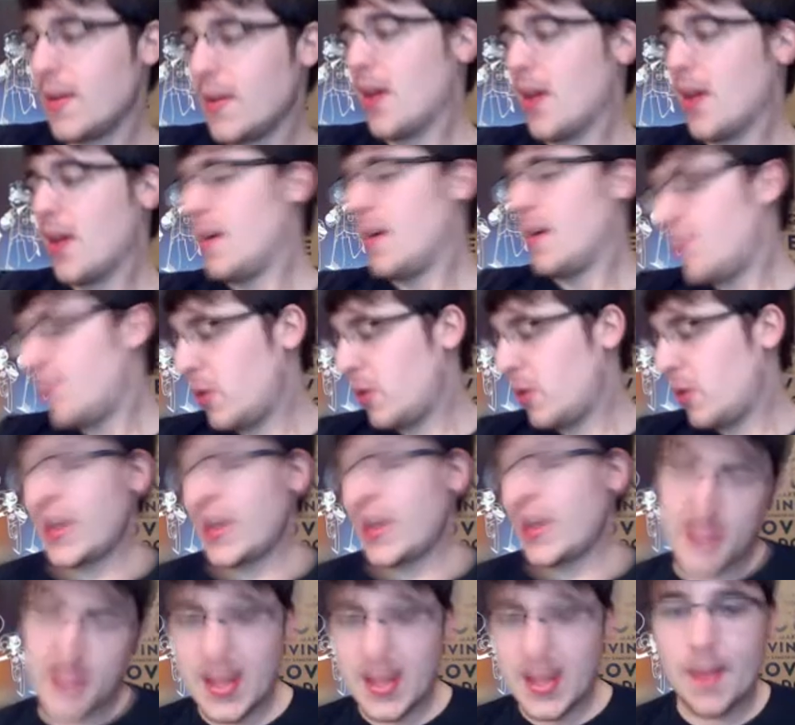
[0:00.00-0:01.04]
pulling and
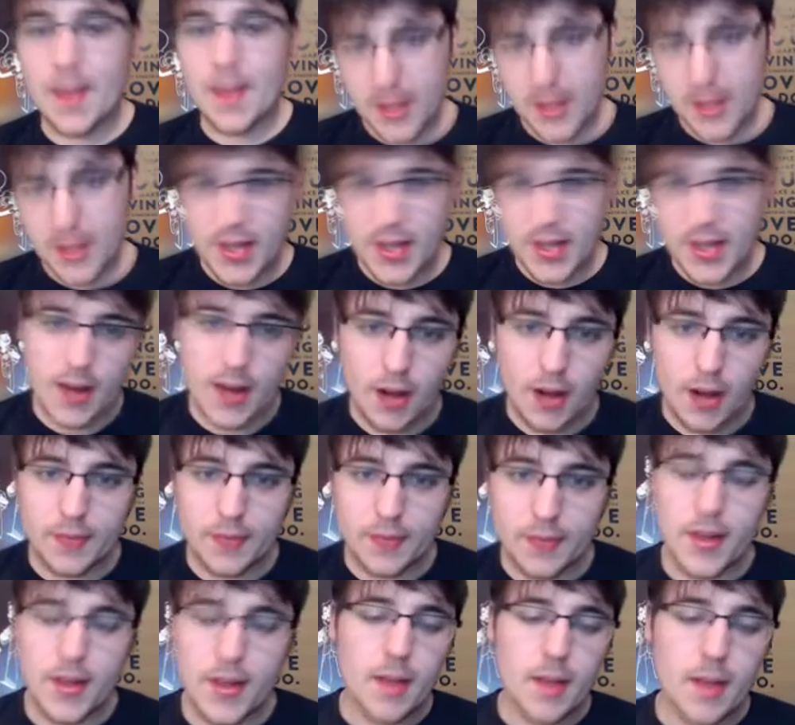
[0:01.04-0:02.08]
snapping his head off,
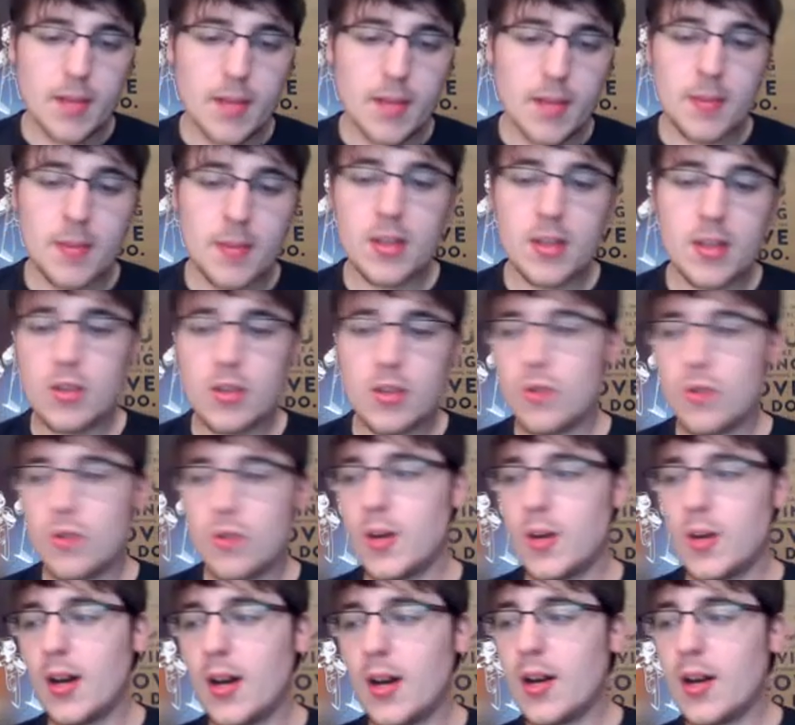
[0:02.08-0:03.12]
maybe
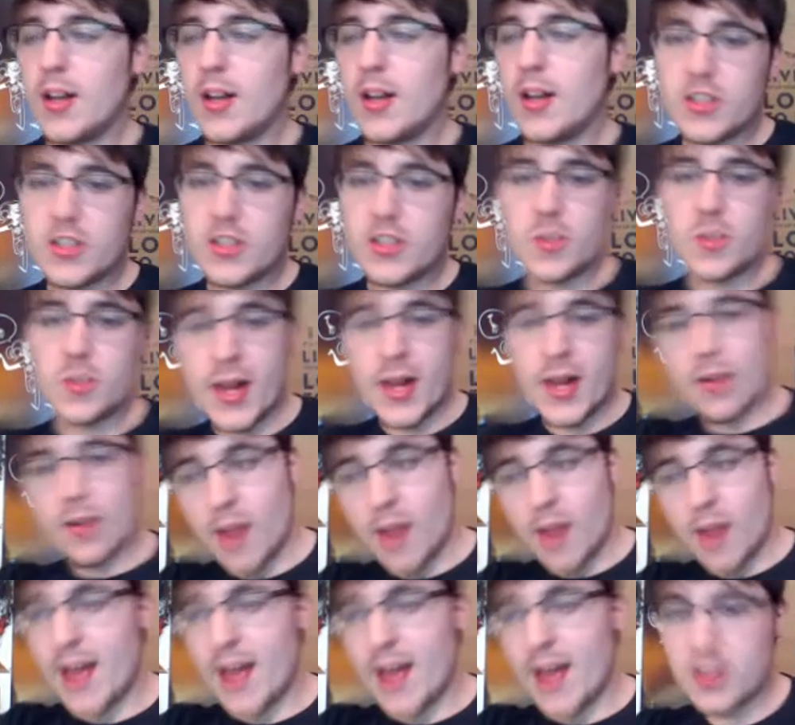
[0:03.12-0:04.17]
you swing
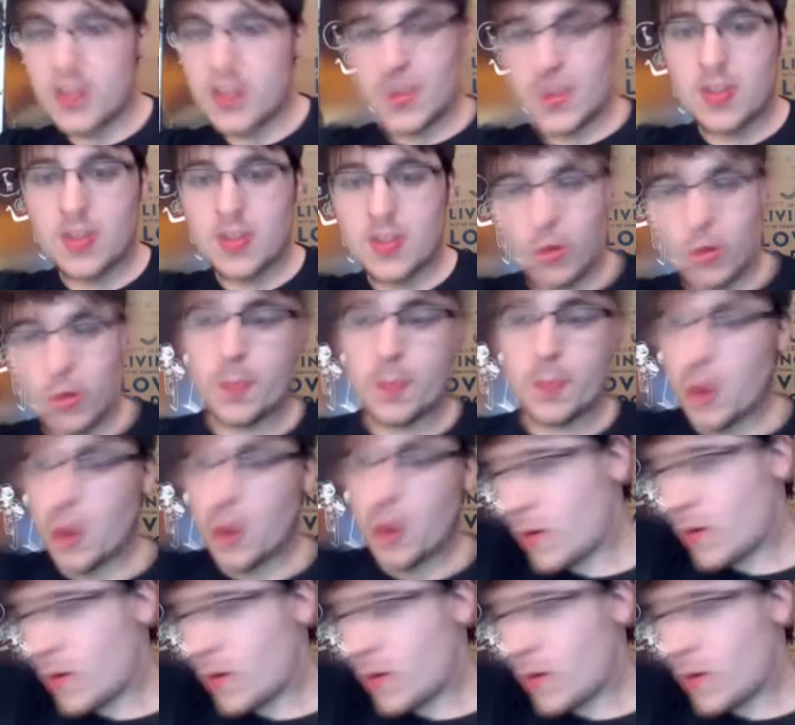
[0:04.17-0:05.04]
the torque bow around